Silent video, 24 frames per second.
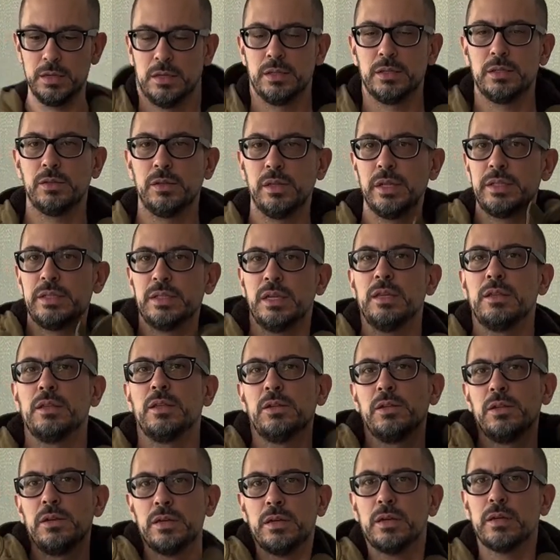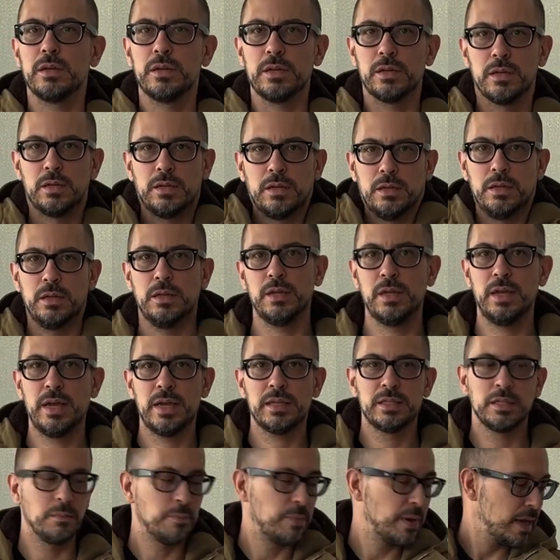So let's get the look
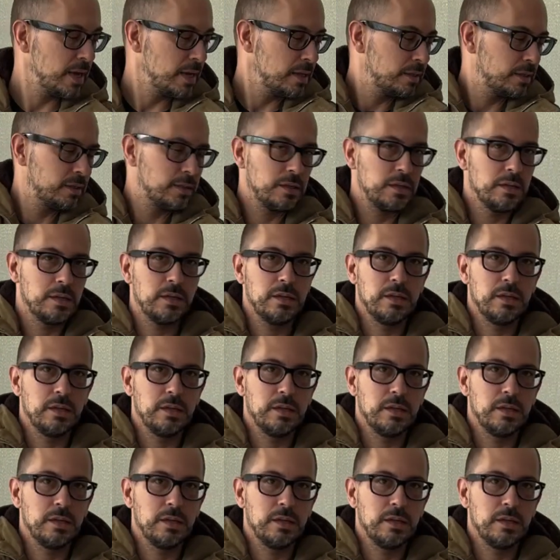as a base.